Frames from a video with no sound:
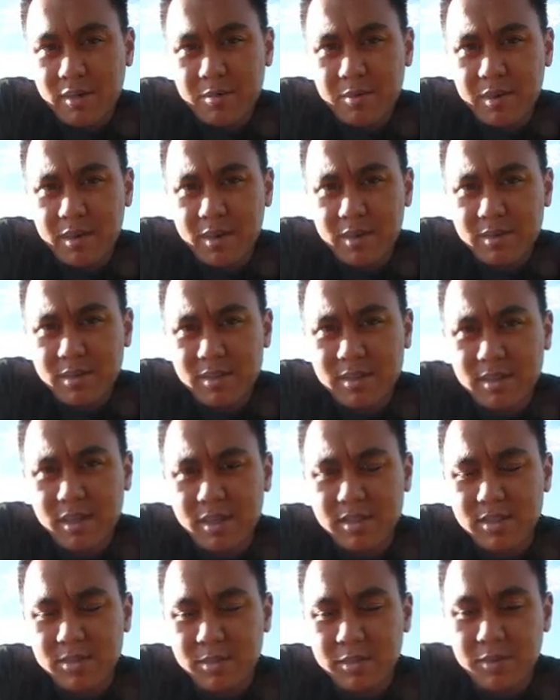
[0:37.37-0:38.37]
I've been on
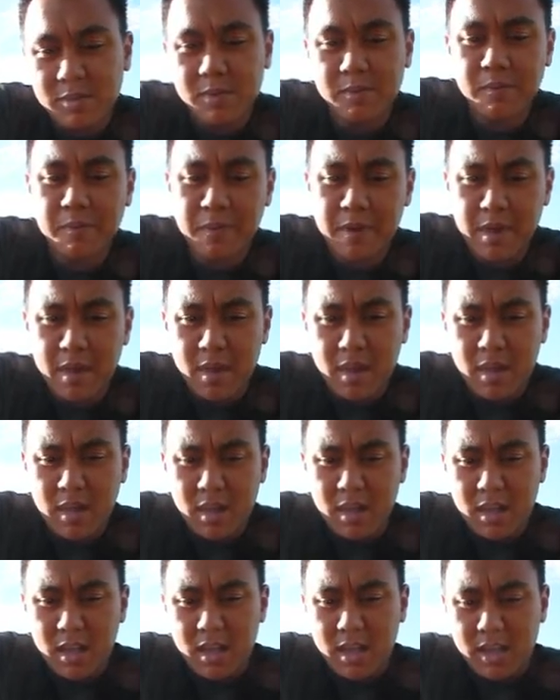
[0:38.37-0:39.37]

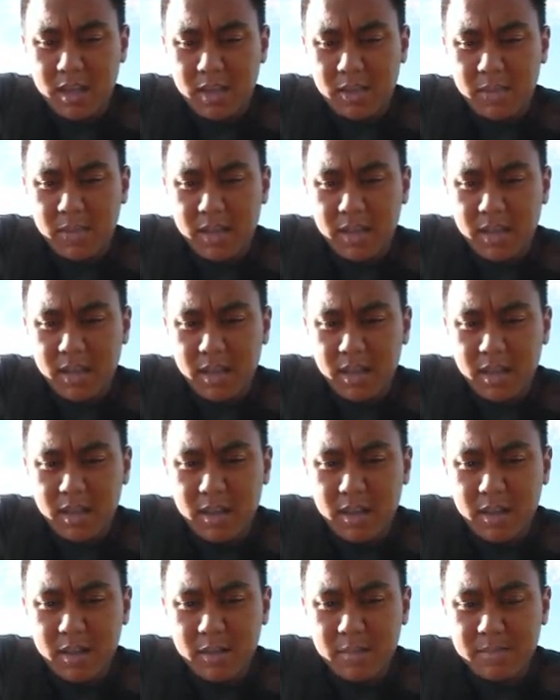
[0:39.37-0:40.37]
testosterone. Anyway,
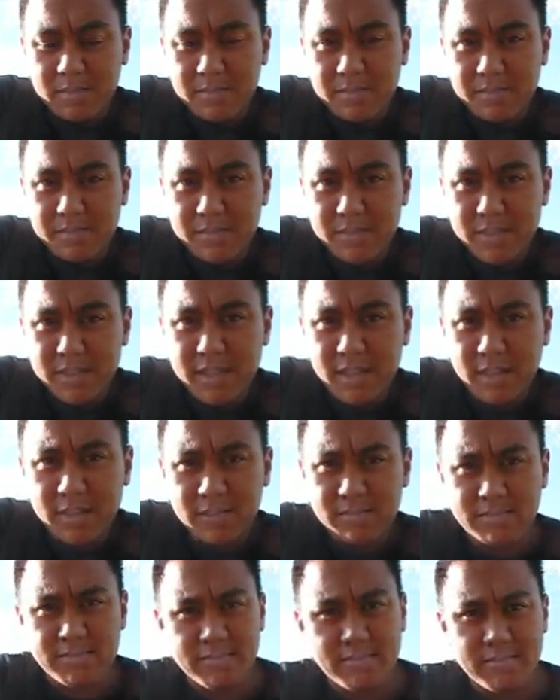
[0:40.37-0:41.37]
um,
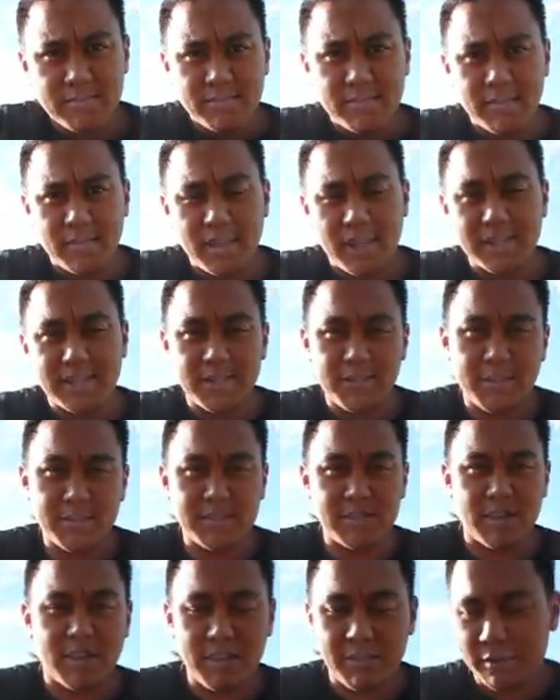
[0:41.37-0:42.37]
so as if I'm
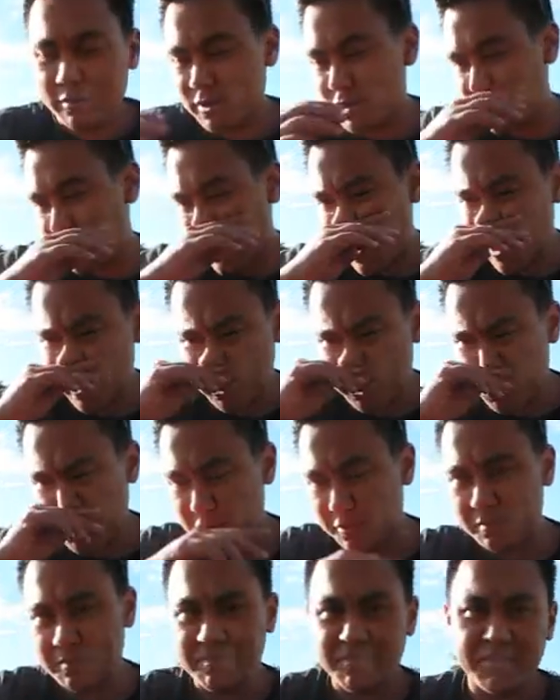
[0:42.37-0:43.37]
starting from scratch,
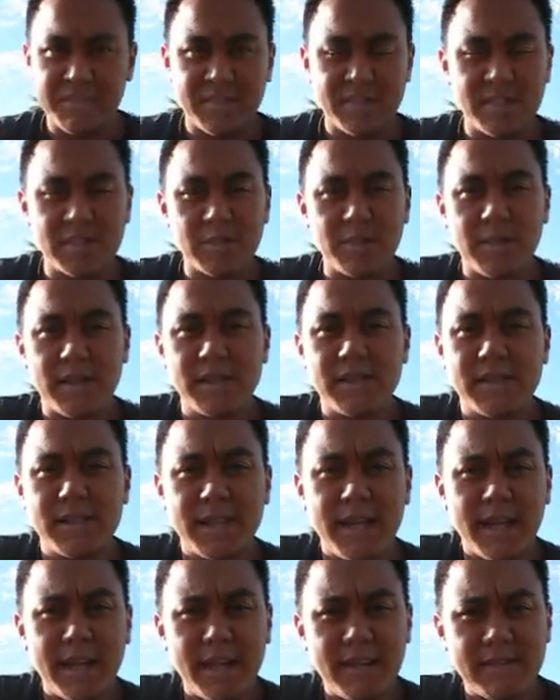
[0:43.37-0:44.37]
just want to
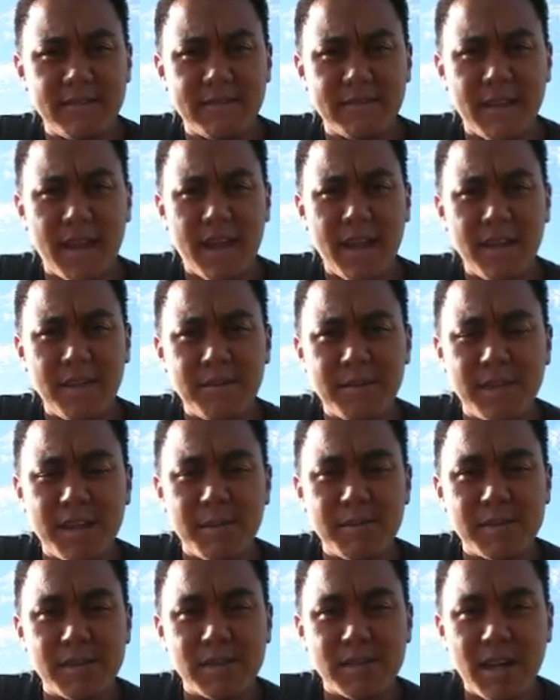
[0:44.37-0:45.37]
say hi, my
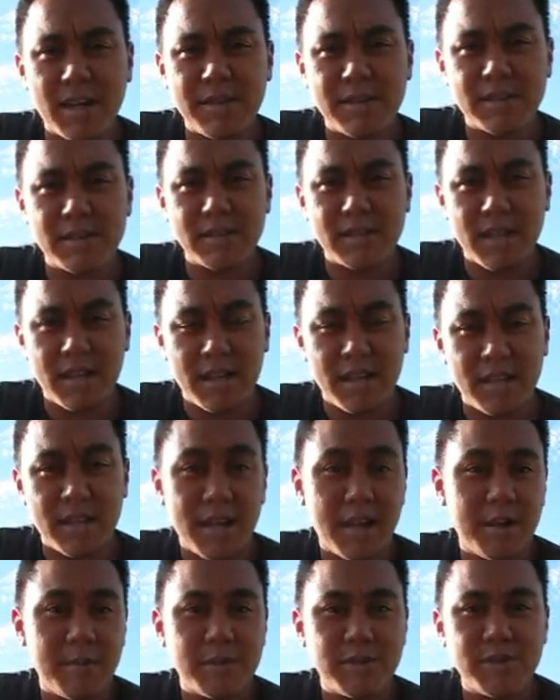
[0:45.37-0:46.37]
name is Cyrus and
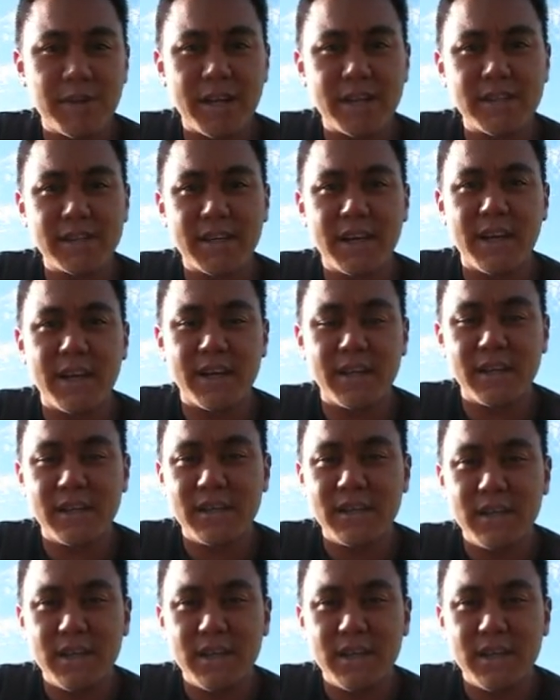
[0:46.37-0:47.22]
I'm a trans guy.